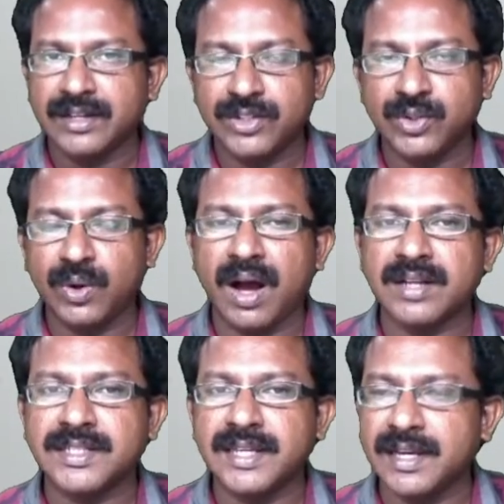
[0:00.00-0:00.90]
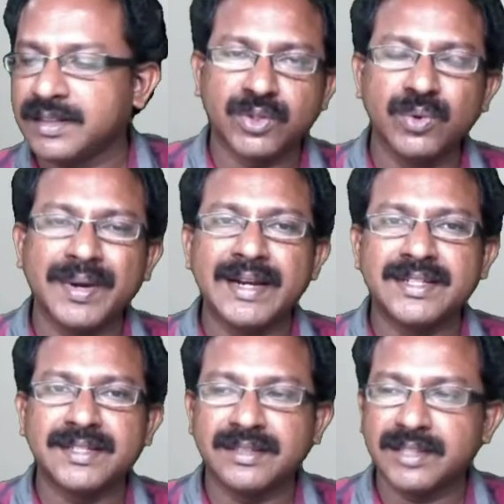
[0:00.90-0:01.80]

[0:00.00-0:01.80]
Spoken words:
you are seeing through its